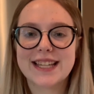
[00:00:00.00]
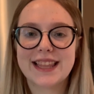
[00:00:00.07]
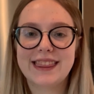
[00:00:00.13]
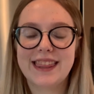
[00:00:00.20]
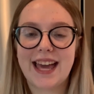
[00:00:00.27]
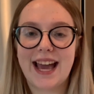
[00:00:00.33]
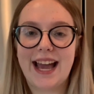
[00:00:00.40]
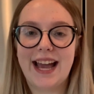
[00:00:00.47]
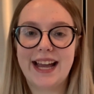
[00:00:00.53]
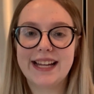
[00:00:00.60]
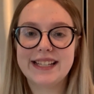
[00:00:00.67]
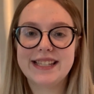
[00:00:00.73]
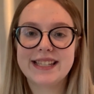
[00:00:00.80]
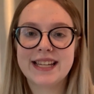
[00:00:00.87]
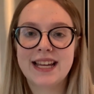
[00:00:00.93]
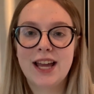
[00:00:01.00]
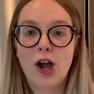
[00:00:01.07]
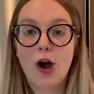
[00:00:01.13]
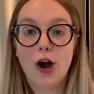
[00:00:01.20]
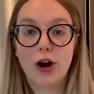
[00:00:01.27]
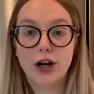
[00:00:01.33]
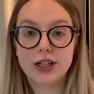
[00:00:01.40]
that
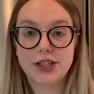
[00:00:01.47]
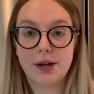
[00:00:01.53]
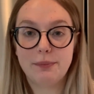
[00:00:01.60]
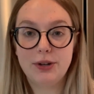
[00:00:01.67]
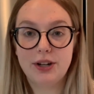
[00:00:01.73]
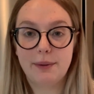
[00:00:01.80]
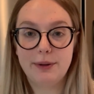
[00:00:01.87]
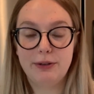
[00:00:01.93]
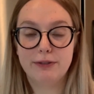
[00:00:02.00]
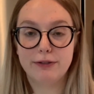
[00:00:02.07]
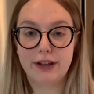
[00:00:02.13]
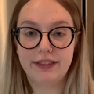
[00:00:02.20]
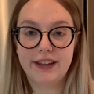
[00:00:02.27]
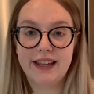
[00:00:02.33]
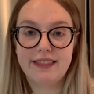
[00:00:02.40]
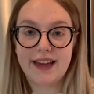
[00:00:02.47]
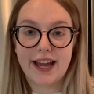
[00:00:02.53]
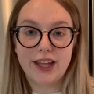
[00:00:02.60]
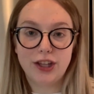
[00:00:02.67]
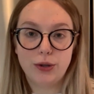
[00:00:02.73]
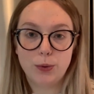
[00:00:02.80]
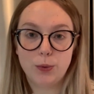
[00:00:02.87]
are WW friendly
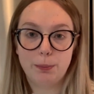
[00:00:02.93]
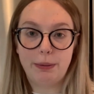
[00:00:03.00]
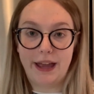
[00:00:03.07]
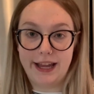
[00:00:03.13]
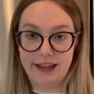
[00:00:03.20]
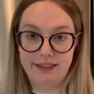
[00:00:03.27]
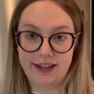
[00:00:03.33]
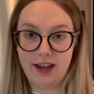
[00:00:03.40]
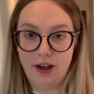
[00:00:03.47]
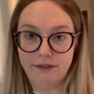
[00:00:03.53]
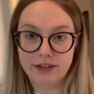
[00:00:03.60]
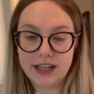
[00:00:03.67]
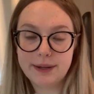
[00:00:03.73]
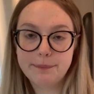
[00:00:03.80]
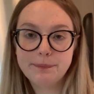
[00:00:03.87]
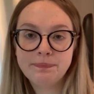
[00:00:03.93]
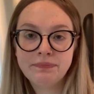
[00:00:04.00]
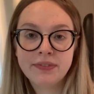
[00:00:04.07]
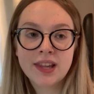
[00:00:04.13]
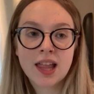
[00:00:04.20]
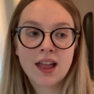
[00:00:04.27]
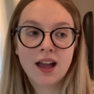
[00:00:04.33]
that you bake in the oven.
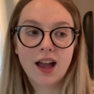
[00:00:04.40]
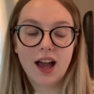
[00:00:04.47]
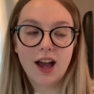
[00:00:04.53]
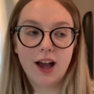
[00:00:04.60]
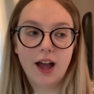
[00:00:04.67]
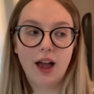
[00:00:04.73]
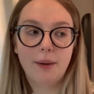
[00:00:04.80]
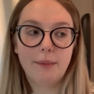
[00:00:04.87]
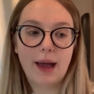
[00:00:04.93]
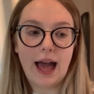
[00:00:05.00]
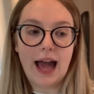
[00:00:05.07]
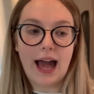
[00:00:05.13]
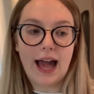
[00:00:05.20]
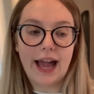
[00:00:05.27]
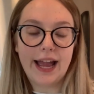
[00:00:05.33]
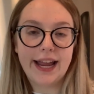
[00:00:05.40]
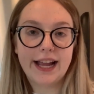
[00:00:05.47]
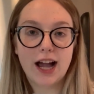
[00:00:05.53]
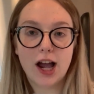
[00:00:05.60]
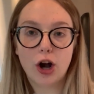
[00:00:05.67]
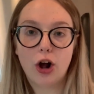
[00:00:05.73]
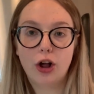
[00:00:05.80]
I
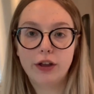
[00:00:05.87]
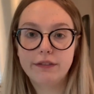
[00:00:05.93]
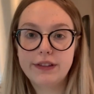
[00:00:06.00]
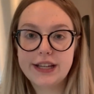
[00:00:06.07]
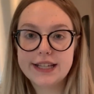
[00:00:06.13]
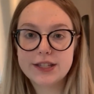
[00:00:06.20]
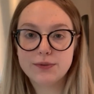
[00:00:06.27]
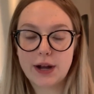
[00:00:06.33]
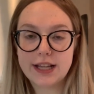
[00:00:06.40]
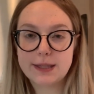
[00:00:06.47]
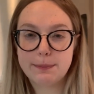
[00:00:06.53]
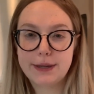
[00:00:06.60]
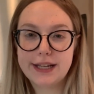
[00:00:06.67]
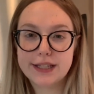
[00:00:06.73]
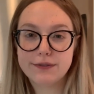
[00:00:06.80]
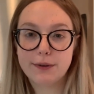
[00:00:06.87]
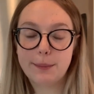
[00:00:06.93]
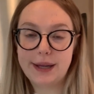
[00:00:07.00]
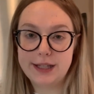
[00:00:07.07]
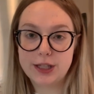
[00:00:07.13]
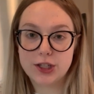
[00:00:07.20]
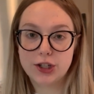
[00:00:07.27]
got all of these recipes from
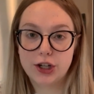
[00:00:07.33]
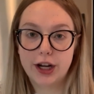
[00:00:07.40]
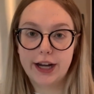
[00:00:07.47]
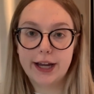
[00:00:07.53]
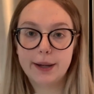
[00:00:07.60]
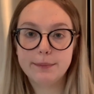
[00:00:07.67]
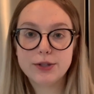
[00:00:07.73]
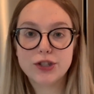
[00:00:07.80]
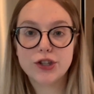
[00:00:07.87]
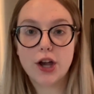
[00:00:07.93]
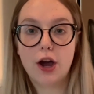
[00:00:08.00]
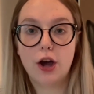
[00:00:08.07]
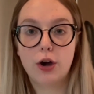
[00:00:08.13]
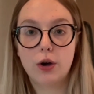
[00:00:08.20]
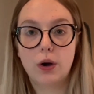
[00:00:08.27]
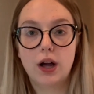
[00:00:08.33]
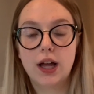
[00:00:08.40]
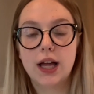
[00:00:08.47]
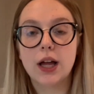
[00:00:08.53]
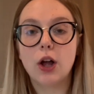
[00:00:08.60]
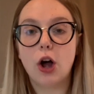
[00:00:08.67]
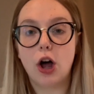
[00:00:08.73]
Instagram, so
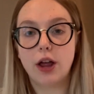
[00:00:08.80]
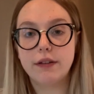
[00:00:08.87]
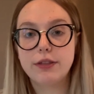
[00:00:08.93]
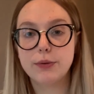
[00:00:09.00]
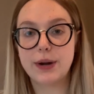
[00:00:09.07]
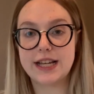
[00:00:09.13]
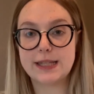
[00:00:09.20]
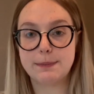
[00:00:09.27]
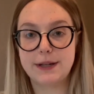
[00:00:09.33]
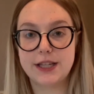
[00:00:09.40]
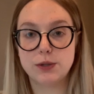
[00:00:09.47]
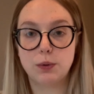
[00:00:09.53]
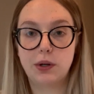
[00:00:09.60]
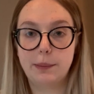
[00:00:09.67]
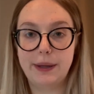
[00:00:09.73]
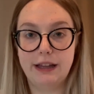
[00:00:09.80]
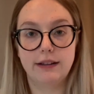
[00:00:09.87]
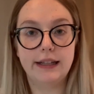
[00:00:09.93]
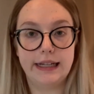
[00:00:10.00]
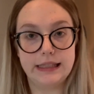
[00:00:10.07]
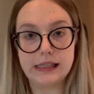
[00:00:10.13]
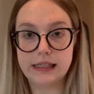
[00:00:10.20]
all of the recipes will be
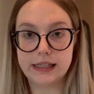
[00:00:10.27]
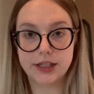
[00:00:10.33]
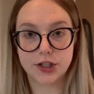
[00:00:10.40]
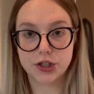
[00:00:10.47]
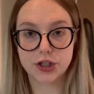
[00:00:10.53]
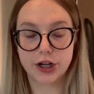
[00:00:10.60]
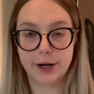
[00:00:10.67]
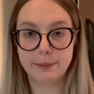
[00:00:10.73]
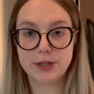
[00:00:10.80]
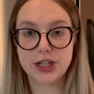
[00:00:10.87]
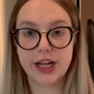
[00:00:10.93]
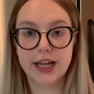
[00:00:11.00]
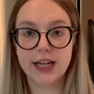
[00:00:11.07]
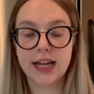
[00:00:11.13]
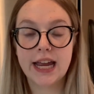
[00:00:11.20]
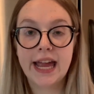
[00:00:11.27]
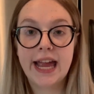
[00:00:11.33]
linked in the description,